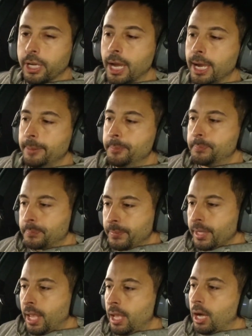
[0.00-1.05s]
Okay,
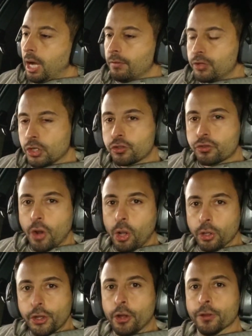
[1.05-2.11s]
I've just
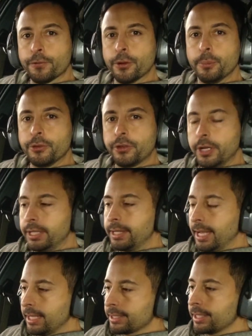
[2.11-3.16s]
rolled on from
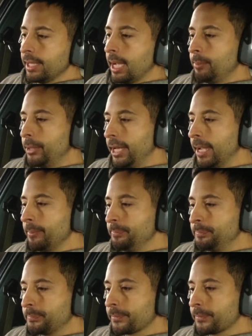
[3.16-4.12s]
3,000 RPM,